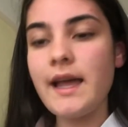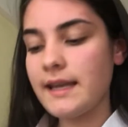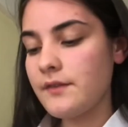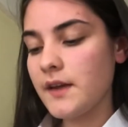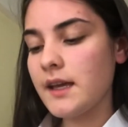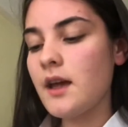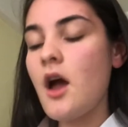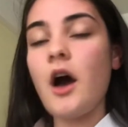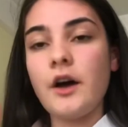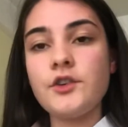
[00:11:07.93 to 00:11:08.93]
living,
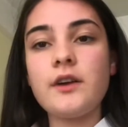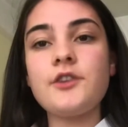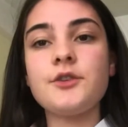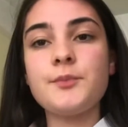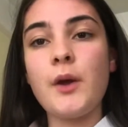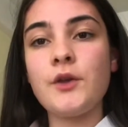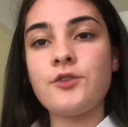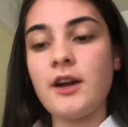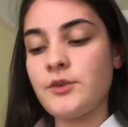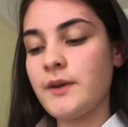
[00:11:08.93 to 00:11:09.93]
undergraduates,
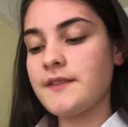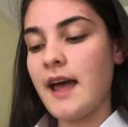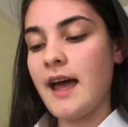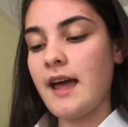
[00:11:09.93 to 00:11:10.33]
postgraduates,